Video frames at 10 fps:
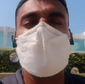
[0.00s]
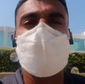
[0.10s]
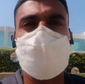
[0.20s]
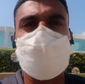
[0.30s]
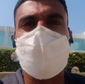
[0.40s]

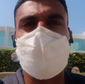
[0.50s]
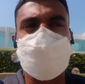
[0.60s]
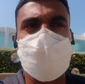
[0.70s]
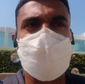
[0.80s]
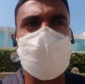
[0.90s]
Not too bad
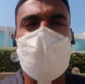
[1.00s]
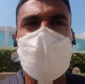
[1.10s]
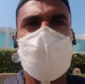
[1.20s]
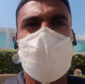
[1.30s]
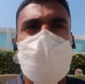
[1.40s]
actually,
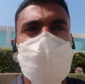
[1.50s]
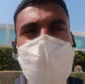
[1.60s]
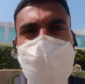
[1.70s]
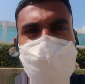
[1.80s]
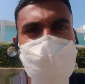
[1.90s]
quite cool. People
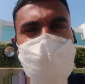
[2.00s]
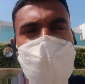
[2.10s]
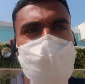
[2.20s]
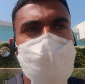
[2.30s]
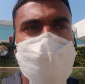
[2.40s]
dancing on
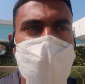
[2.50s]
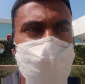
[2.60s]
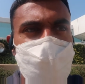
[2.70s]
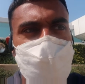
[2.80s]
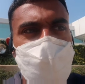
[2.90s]
table,
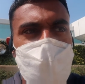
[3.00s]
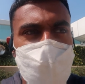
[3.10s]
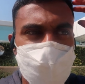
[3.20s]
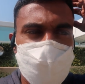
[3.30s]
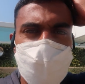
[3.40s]
dance on the
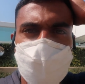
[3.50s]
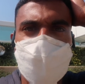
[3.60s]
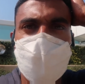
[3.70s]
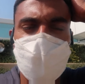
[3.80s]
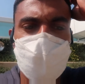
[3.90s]
bar and stuff. It was
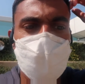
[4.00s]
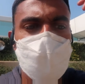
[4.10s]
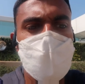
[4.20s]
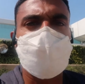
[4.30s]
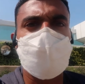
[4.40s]
really cool.
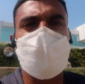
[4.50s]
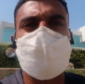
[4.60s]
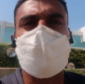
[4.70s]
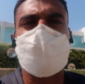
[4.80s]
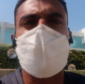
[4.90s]
2 hours
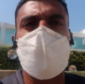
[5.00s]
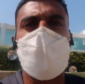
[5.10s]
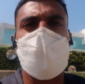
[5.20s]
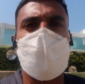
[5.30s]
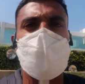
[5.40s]
down to about
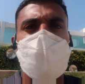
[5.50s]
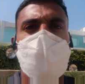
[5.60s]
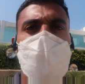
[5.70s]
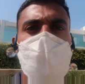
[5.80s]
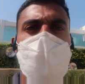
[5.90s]
1, and then
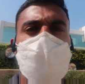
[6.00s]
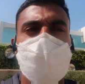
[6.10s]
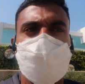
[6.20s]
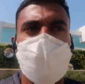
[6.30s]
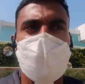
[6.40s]
got a
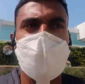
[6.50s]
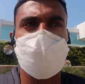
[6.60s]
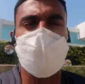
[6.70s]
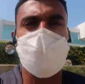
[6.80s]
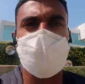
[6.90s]
bus
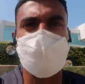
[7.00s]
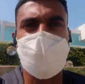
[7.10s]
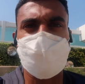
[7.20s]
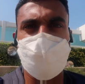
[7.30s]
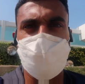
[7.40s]
back because I
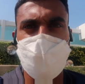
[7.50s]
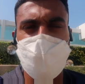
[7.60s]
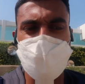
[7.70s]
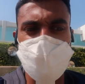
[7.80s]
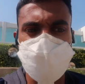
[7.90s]
had to be up
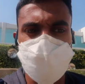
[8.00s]
early.